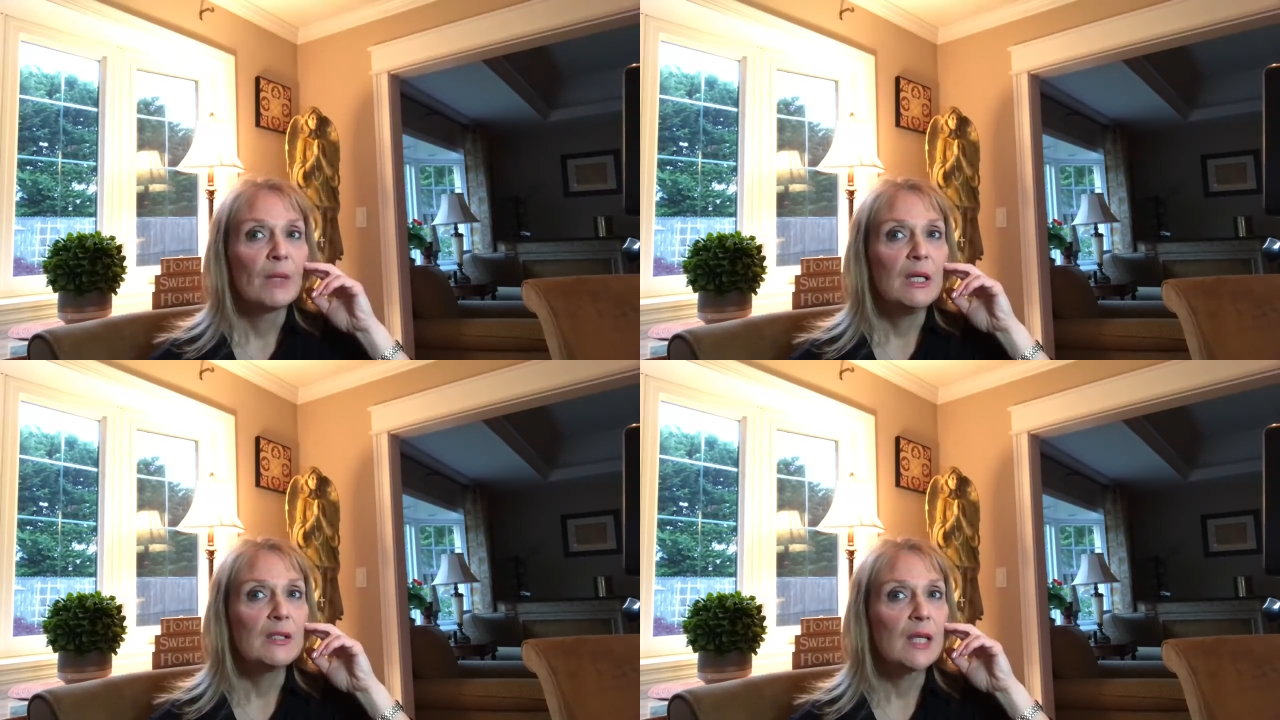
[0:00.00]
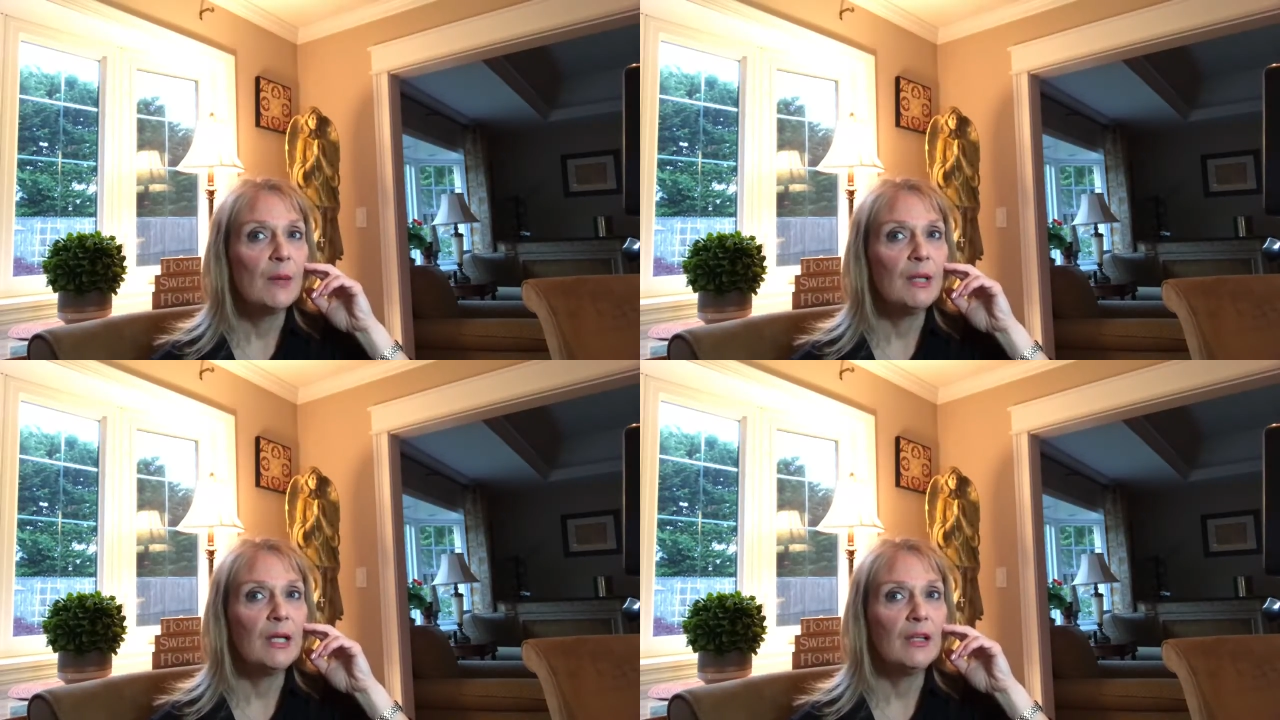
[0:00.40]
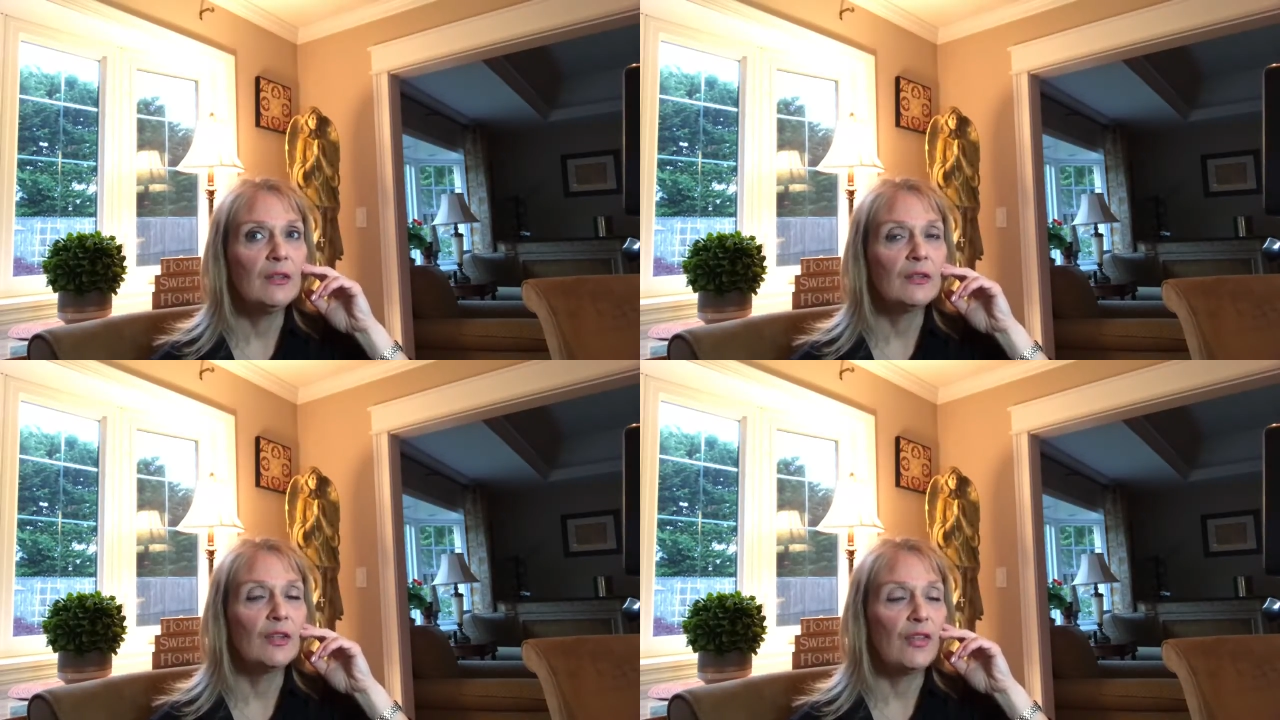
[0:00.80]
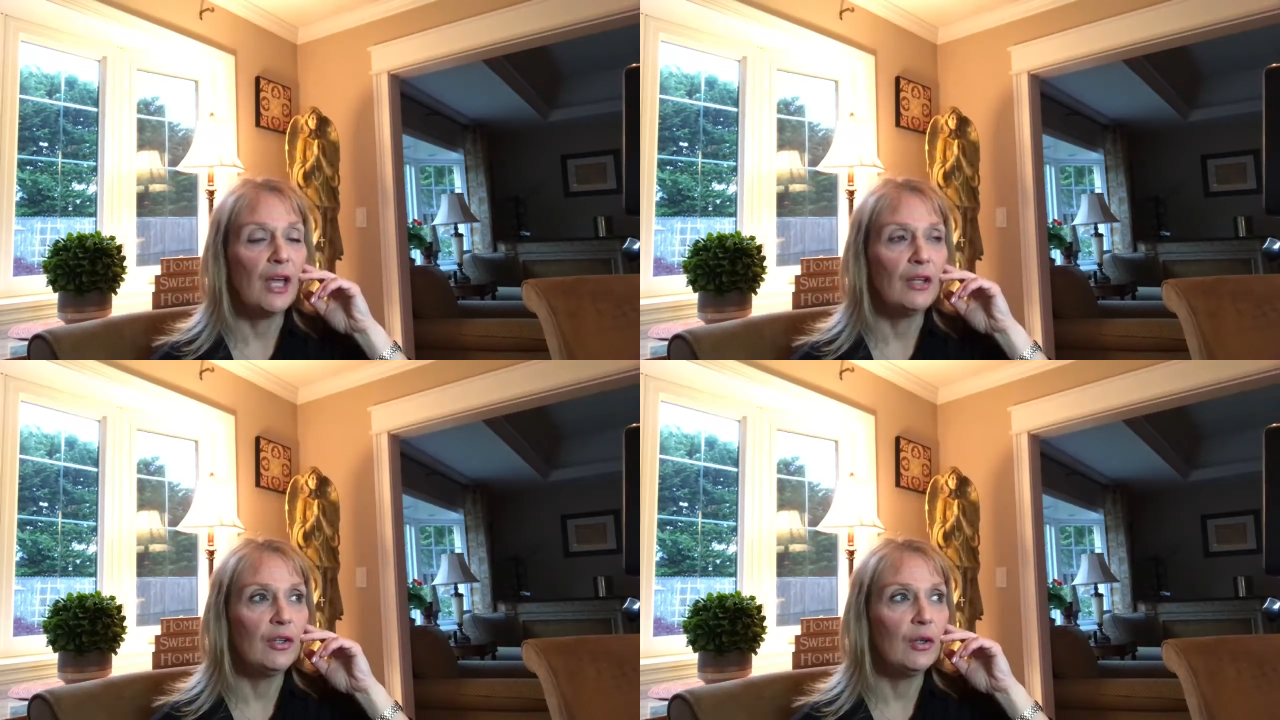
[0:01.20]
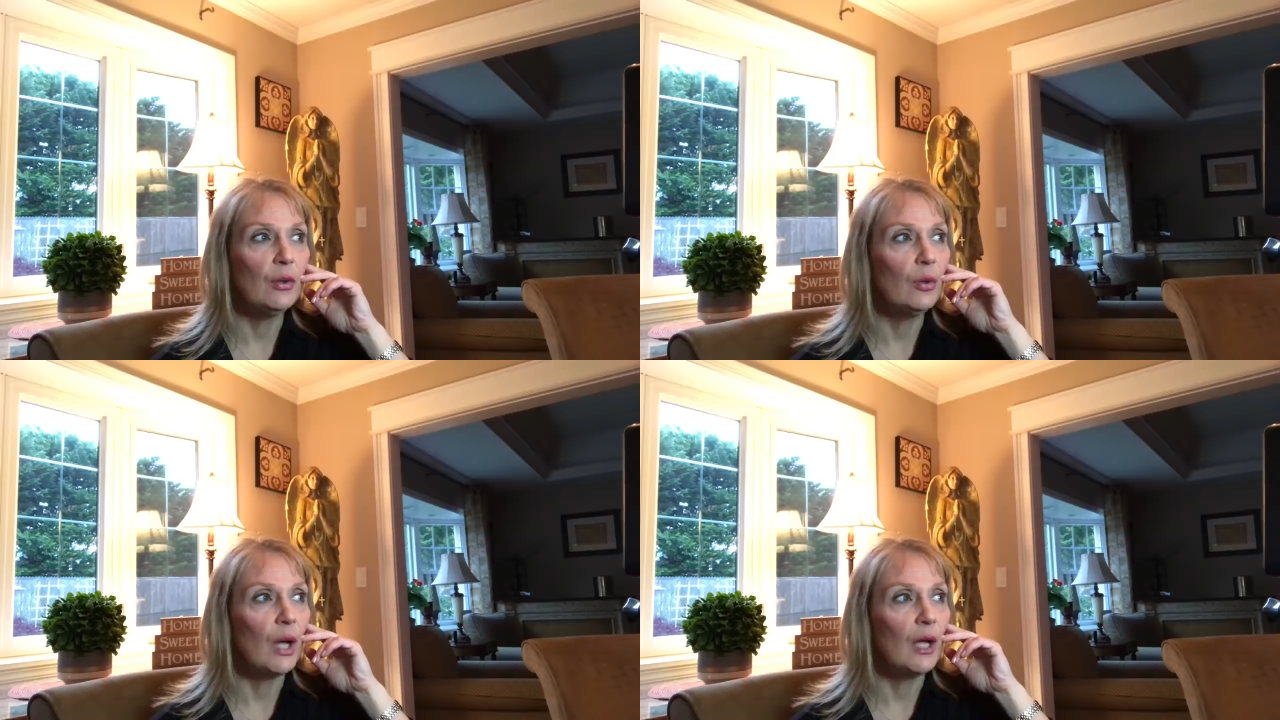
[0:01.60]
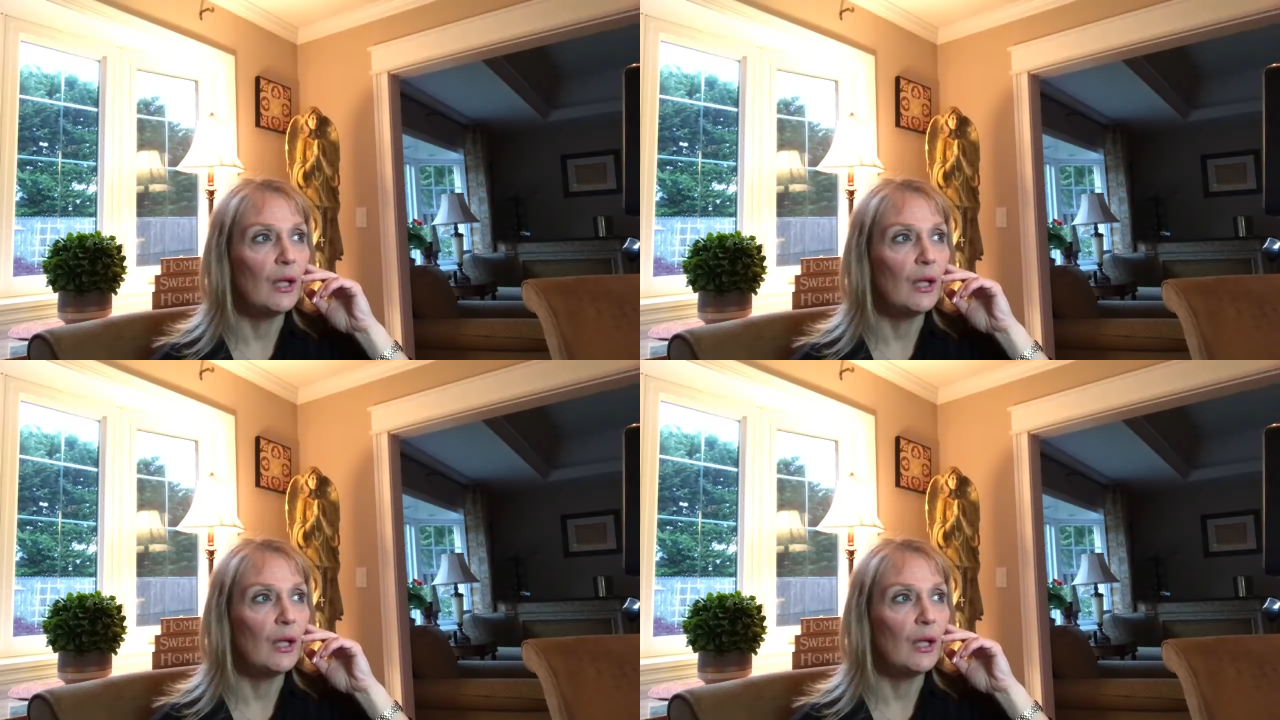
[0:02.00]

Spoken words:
He's coming in to thank you.